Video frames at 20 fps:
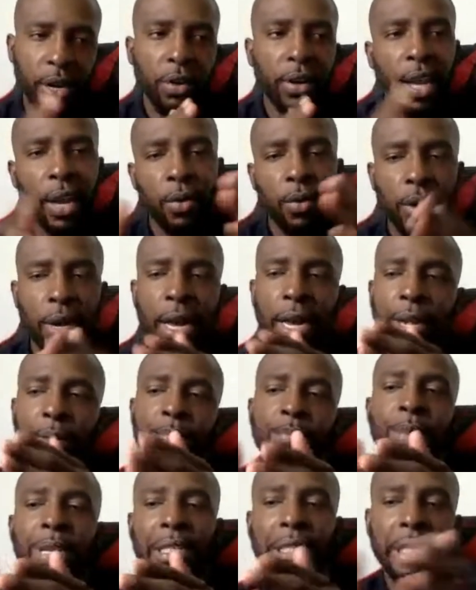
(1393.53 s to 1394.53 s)
okay, what kind
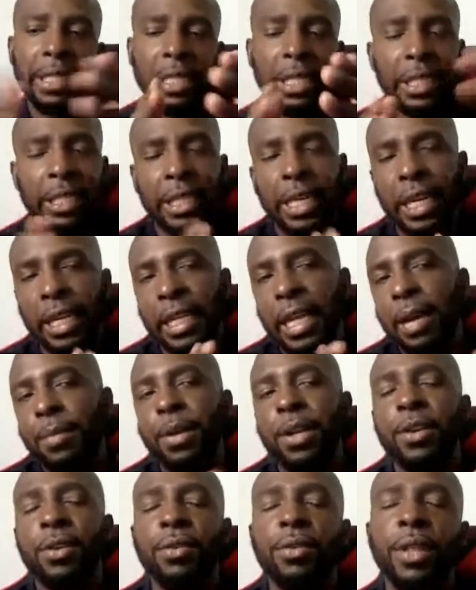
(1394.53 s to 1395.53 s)
of businesses can allow
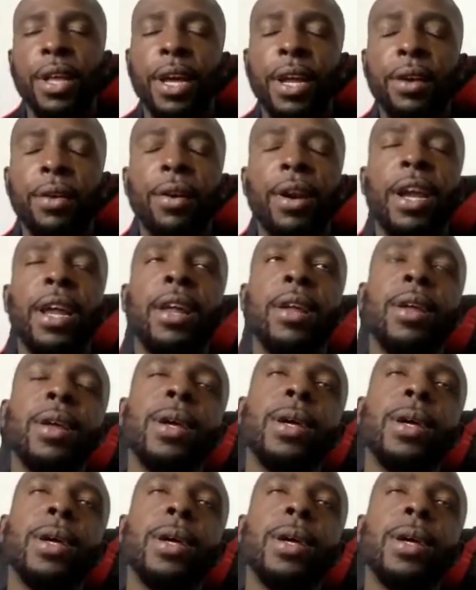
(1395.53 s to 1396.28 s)
me to do that, right?